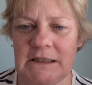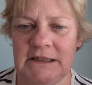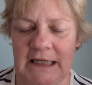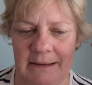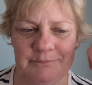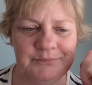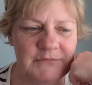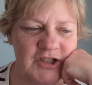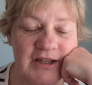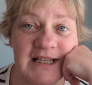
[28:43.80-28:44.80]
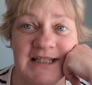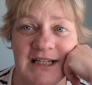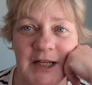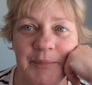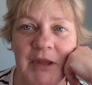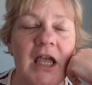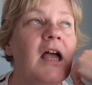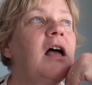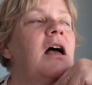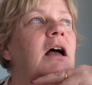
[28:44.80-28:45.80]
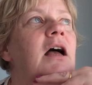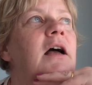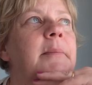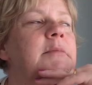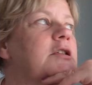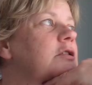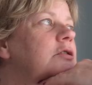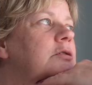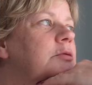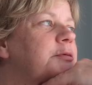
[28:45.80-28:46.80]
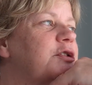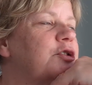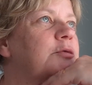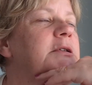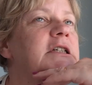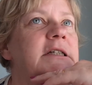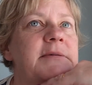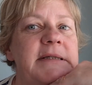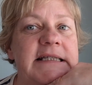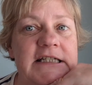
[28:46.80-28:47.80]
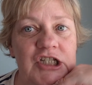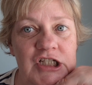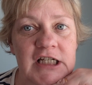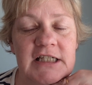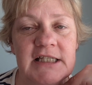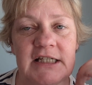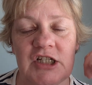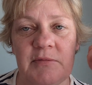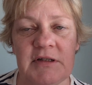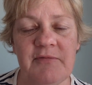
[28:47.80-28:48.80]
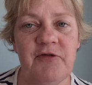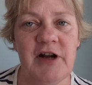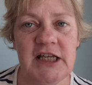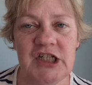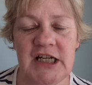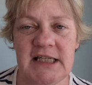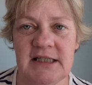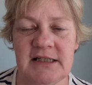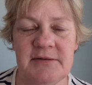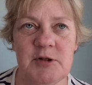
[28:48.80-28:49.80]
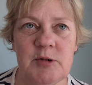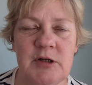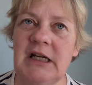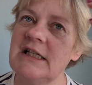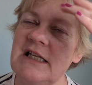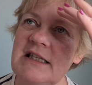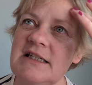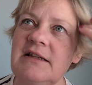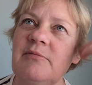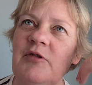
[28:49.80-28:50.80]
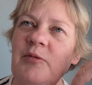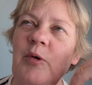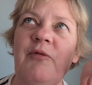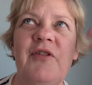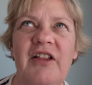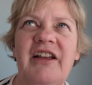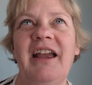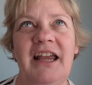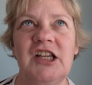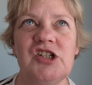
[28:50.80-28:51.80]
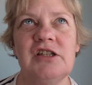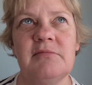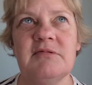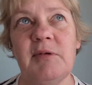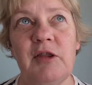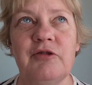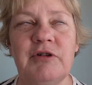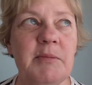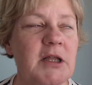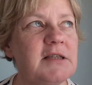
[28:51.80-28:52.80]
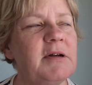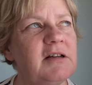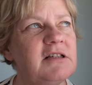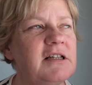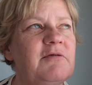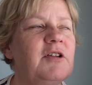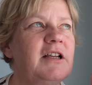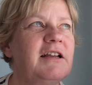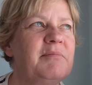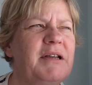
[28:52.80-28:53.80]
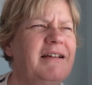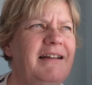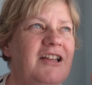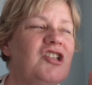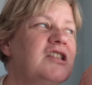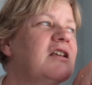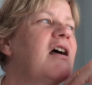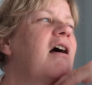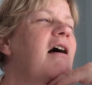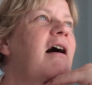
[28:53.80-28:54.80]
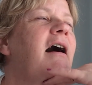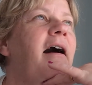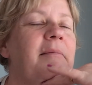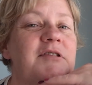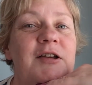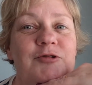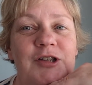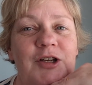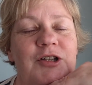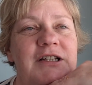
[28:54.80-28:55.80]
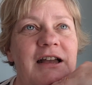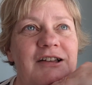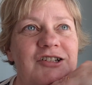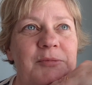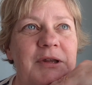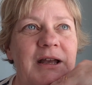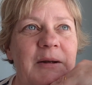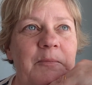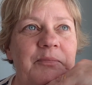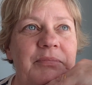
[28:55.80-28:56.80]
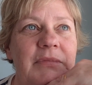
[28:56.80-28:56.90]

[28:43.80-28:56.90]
Yeah, so that's it. So what was I doing? We had a nice wee stitch day. I just stitched with some friends yesterday, which was great because I hadn't seen them for what felt like ages. It was about 3 months, but it did feel like it'd been ages. So that was really good to catch up with them.